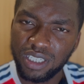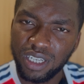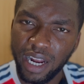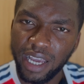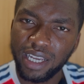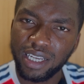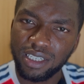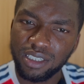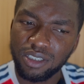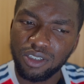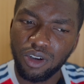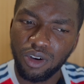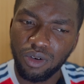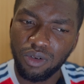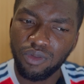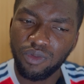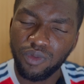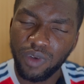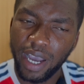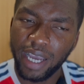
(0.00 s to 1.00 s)
like,
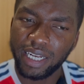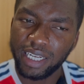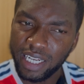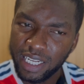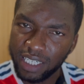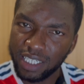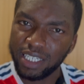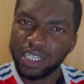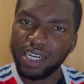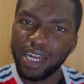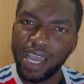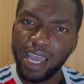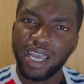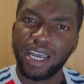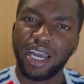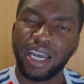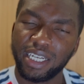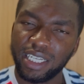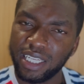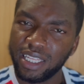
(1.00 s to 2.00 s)
I need
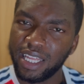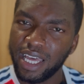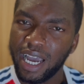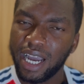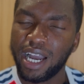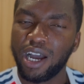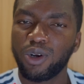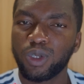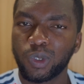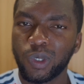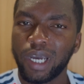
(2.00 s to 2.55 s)
the account,